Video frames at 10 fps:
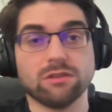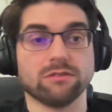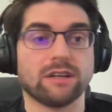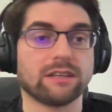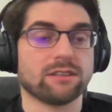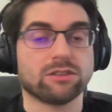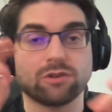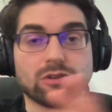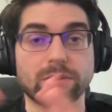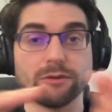like it's
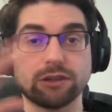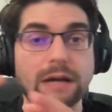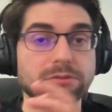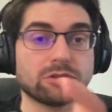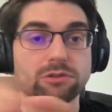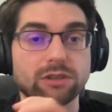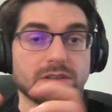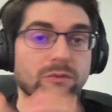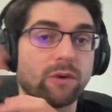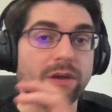all about the App Store
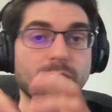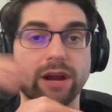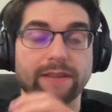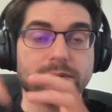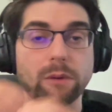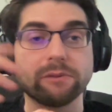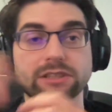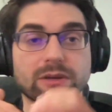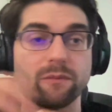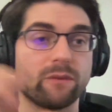and why we are
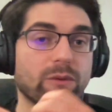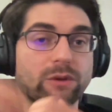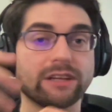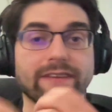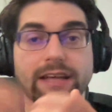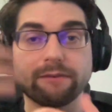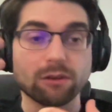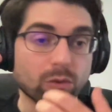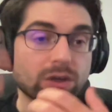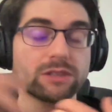developers and what are they giving
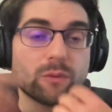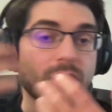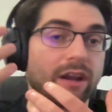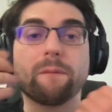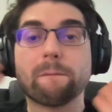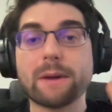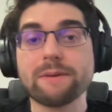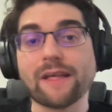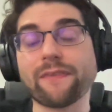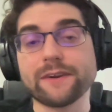to us? Well, maybe
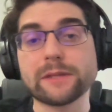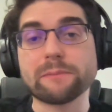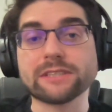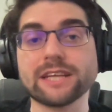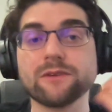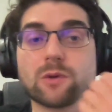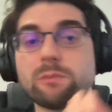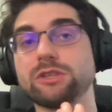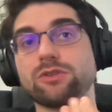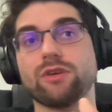that 30% could
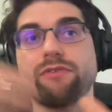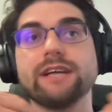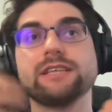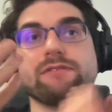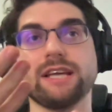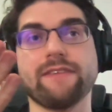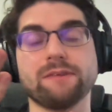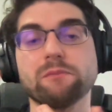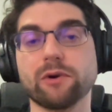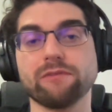be justified if they
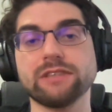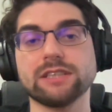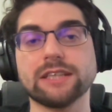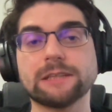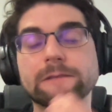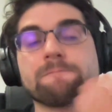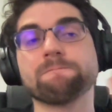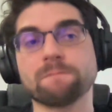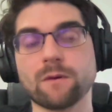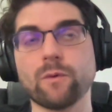added more of these things.
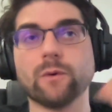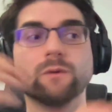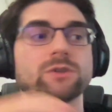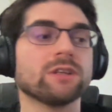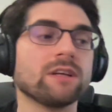Who knows?